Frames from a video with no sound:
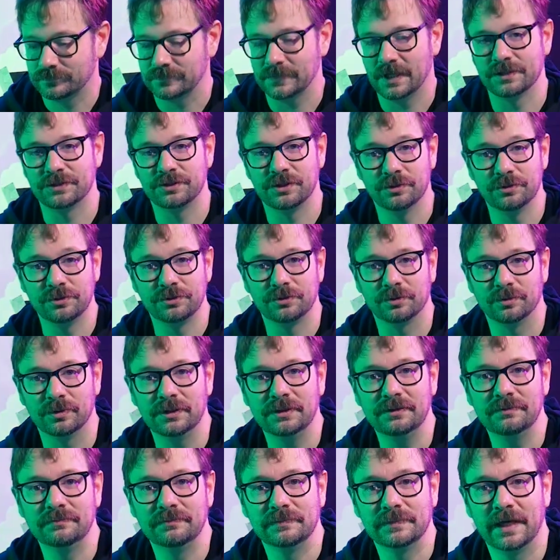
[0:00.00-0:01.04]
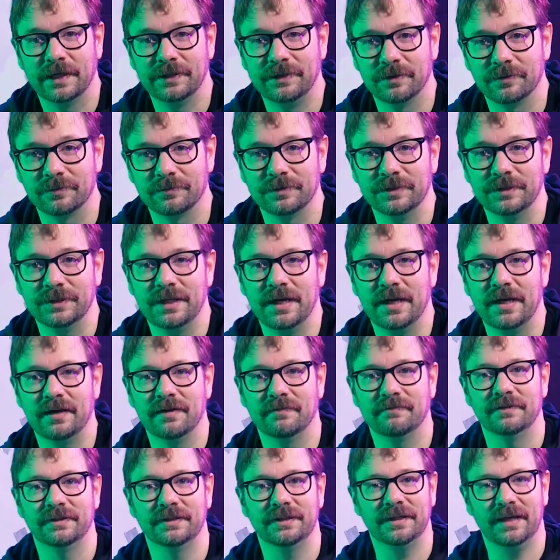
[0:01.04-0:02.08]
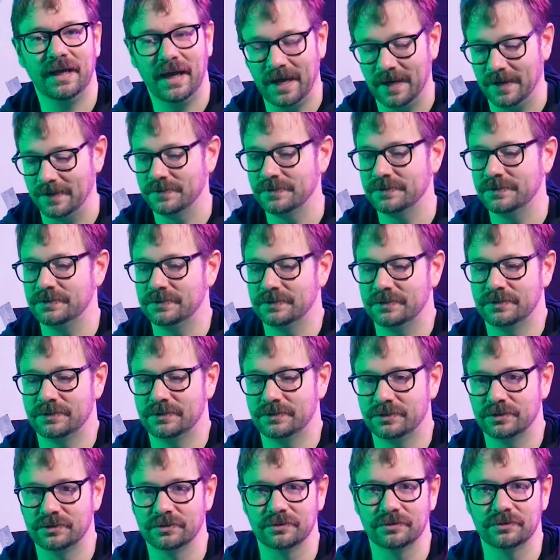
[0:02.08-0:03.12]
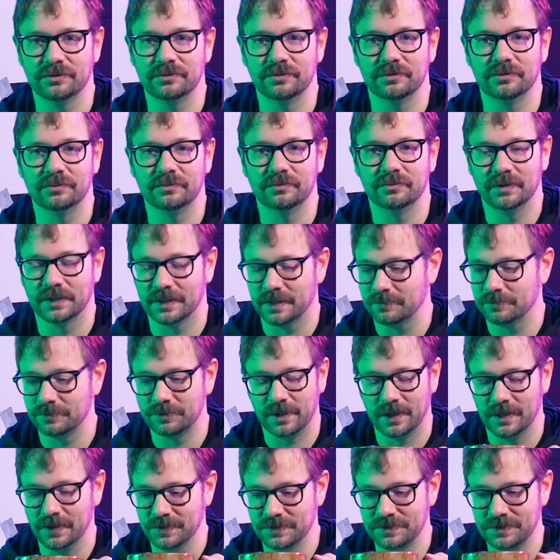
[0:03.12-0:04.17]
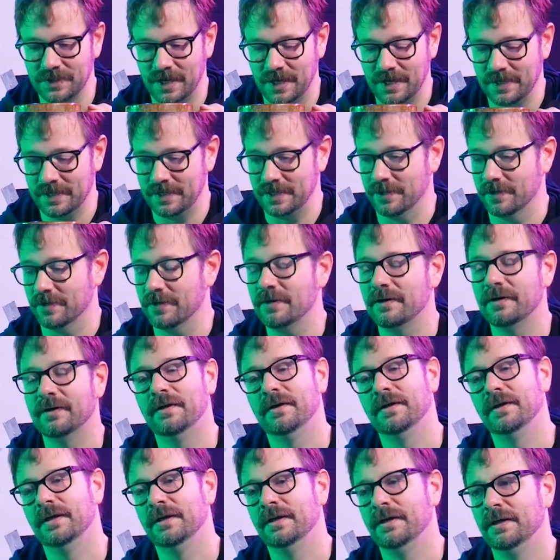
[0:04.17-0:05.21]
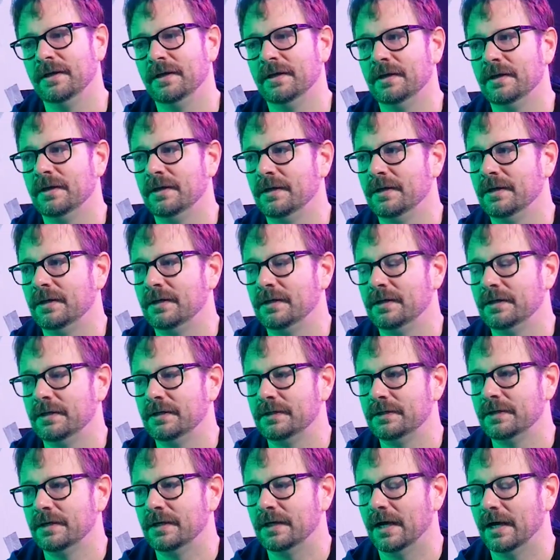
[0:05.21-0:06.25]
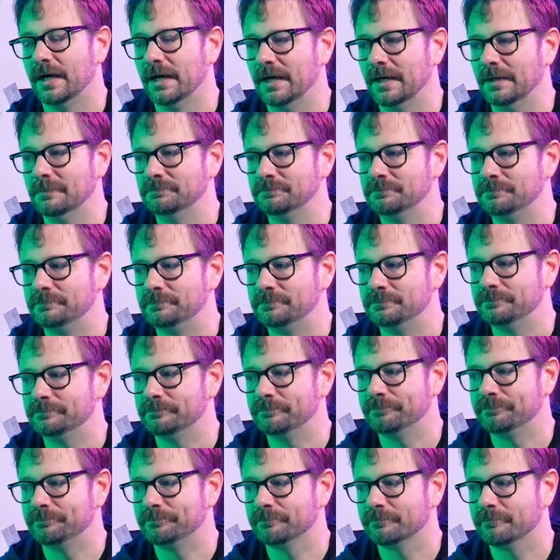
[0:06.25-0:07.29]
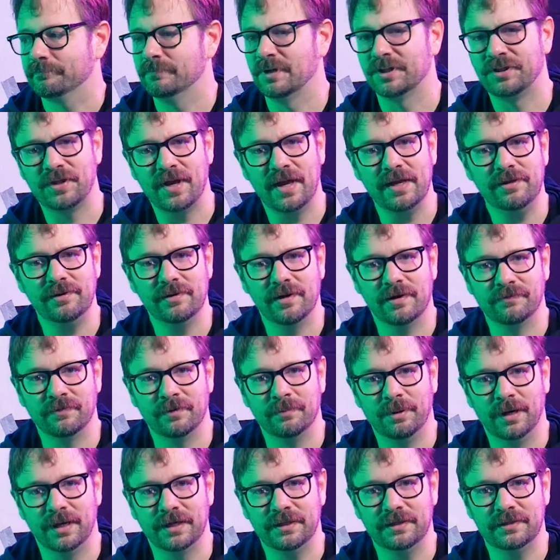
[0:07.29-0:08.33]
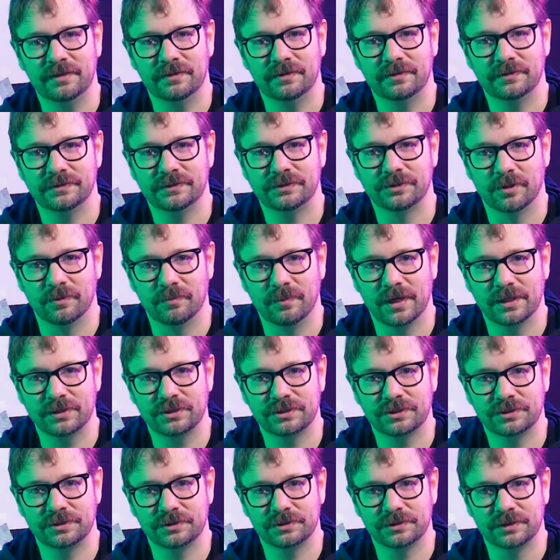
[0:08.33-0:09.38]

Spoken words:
As usual, I don't really have an end to what I'm trying to say here. But thank you everybody so much.